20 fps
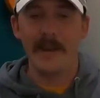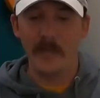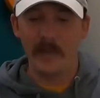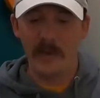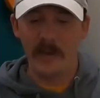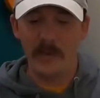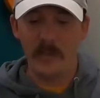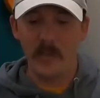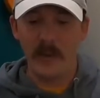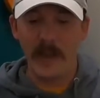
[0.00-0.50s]
in
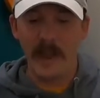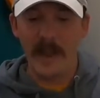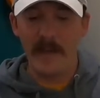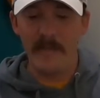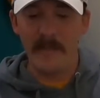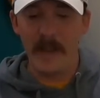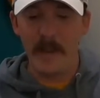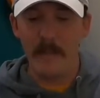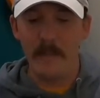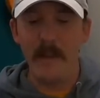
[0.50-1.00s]
which we
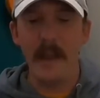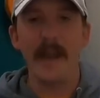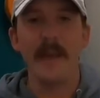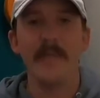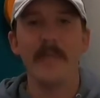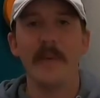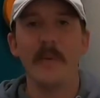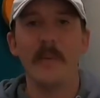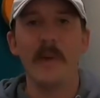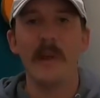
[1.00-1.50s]
have that
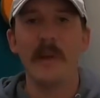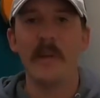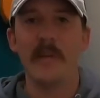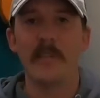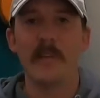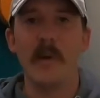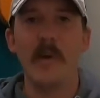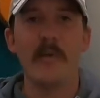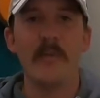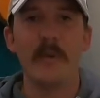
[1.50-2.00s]
bait that we
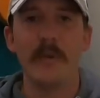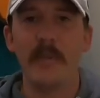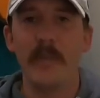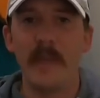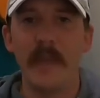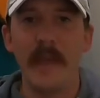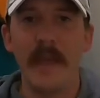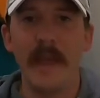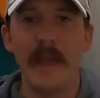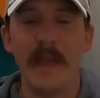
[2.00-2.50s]
just
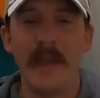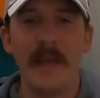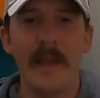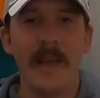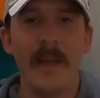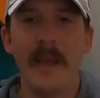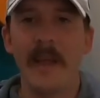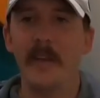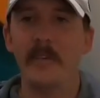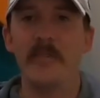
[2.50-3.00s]
overthink
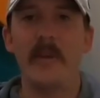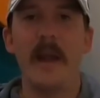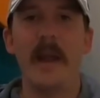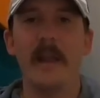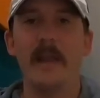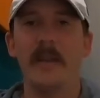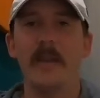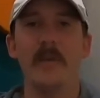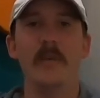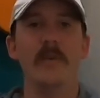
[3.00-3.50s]
and try
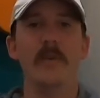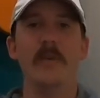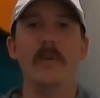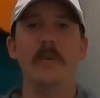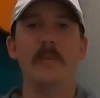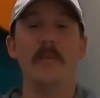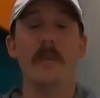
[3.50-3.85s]
to do too